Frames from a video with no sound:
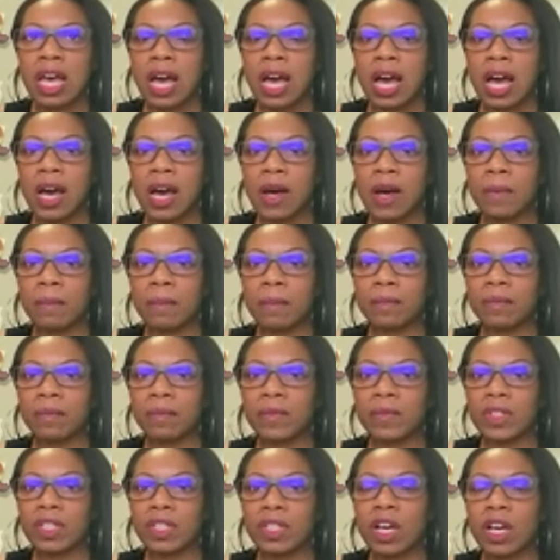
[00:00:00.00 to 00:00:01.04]
um,
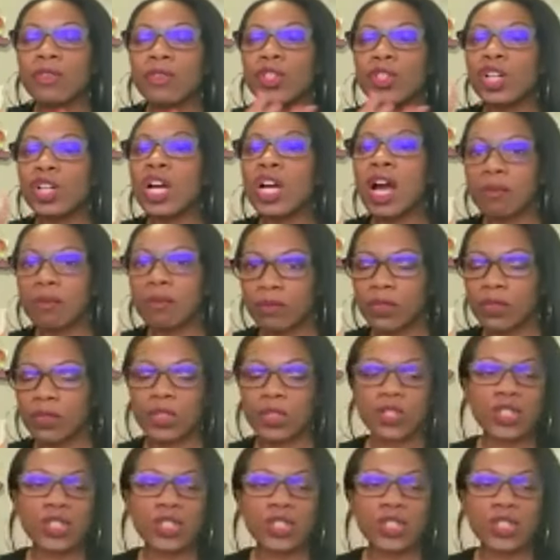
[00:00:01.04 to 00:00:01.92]
of your comfort.